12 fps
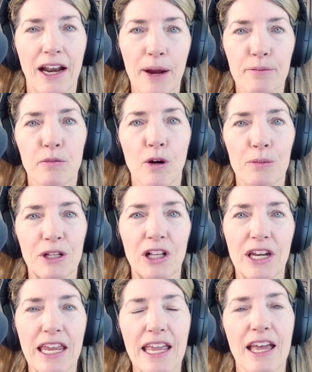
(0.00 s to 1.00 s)
at
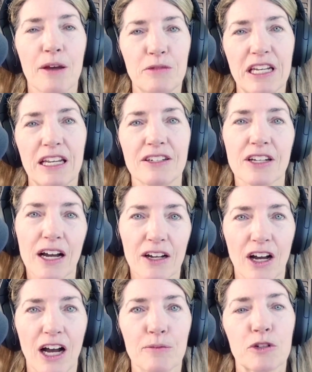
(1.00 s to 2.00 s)

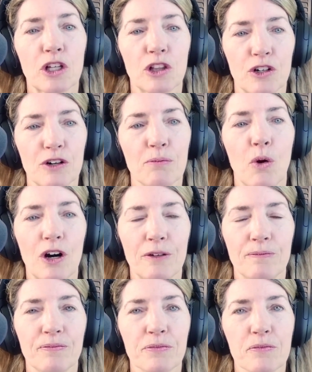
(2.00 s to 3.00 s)
hypermobilitymd.com to learn more.
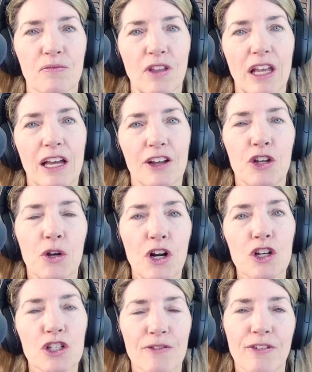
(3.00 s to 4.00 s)
You can
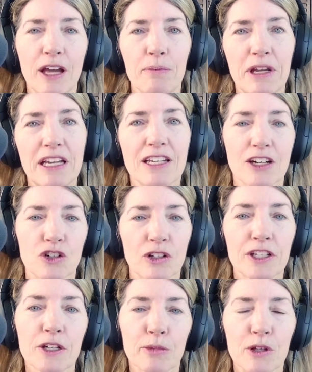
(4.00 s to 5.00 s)
also find me, Dr.
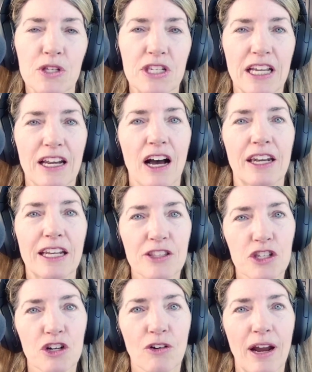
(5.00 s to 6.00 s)
Linda Bluestein, on
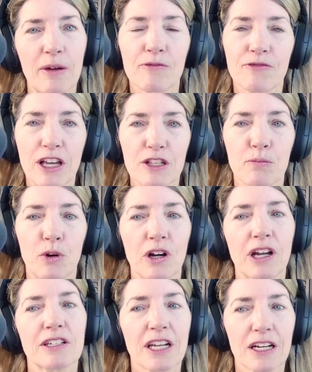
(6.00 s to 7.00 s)
Instagram,
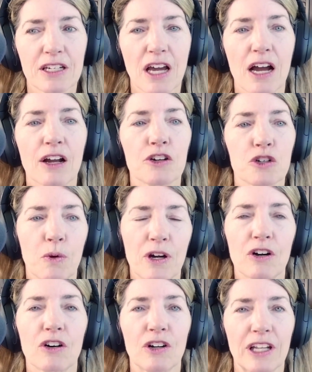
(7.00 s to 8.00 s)
Facebook, TikTok,
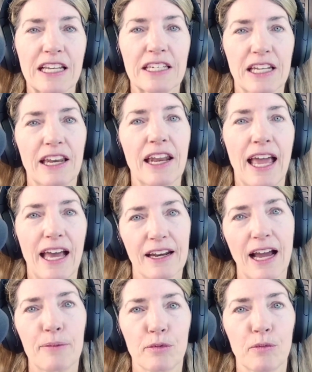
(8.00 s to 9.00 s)
Twitter, or LinkedIn at
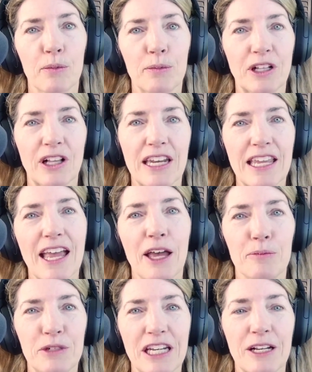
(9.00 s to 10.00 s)

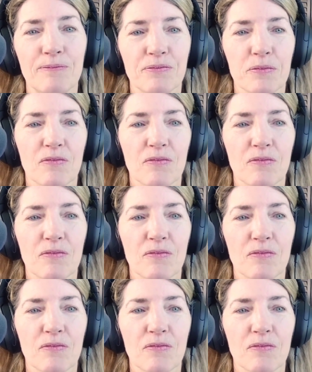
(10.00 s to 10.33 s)
hypermobilitymd.